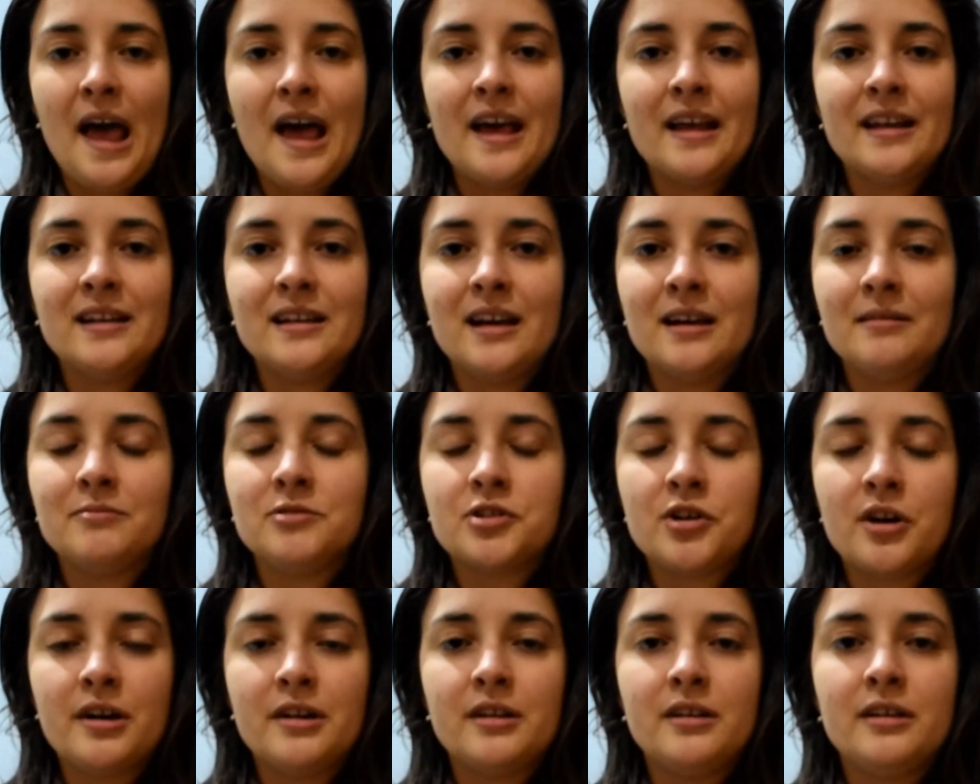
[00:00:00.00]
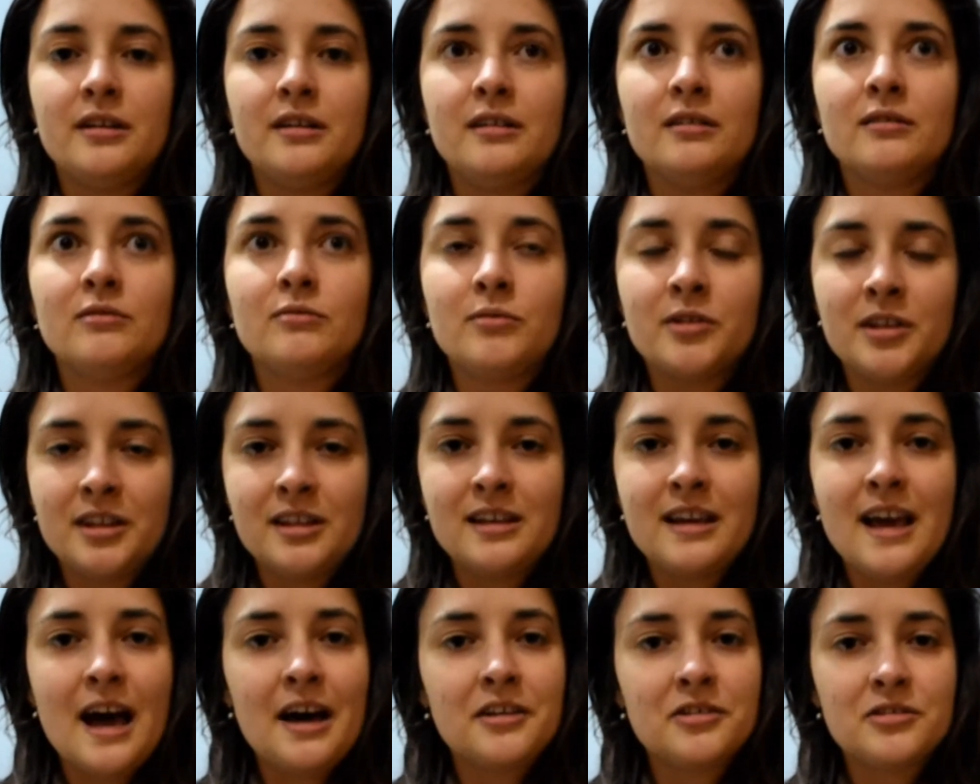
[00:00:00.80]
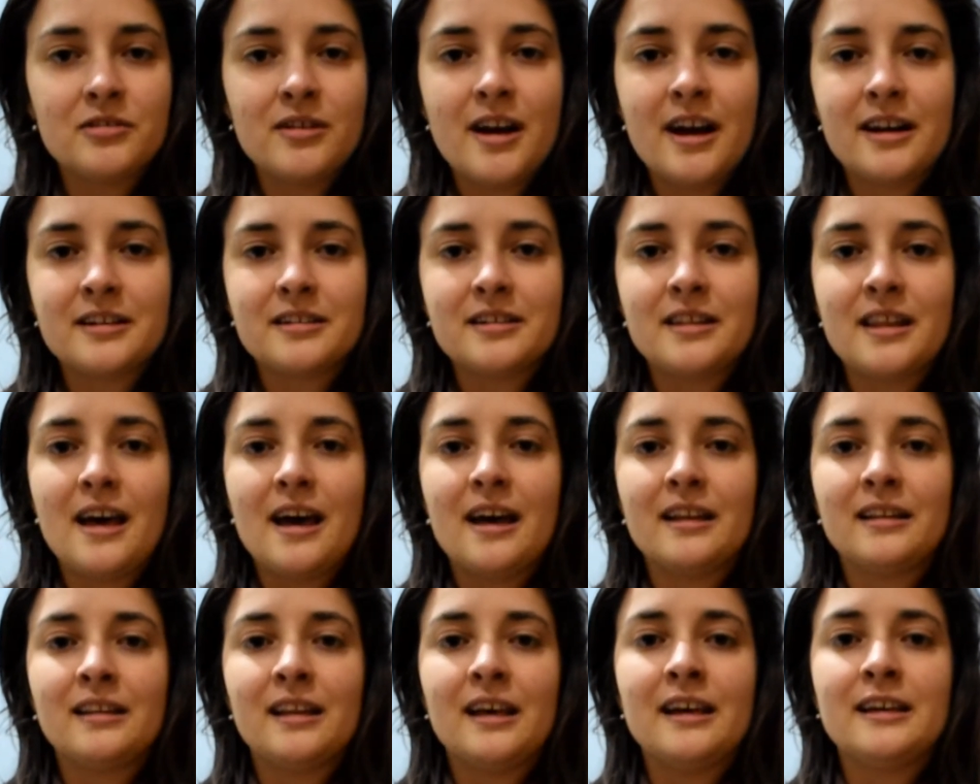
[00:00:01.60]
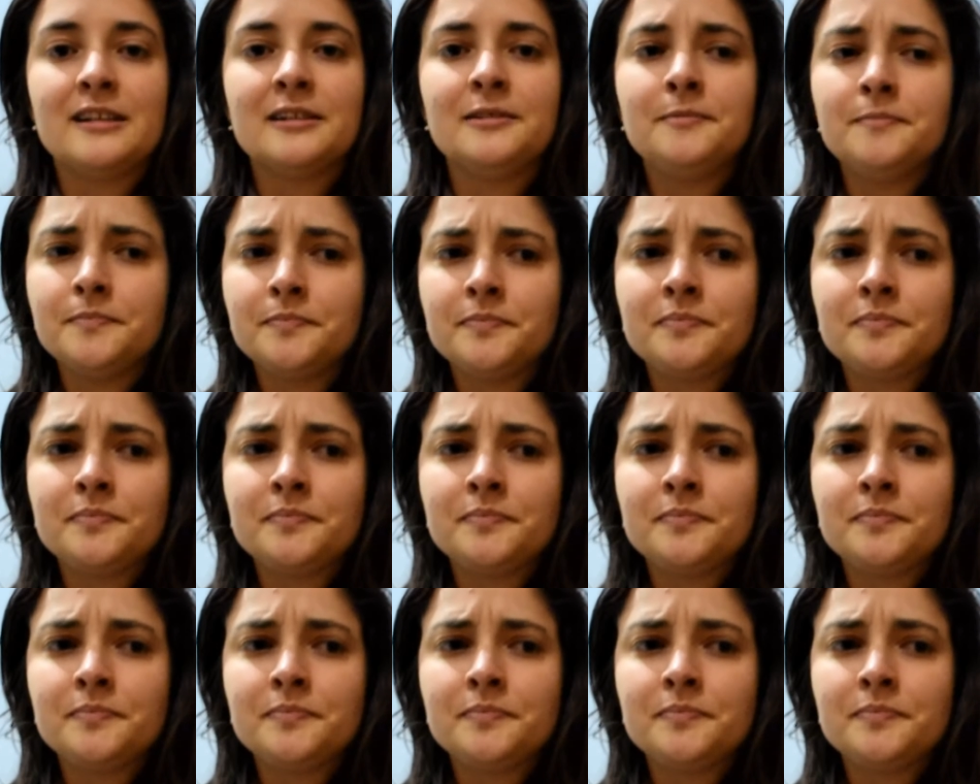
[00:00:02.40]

And I'm trying to really counteract that, like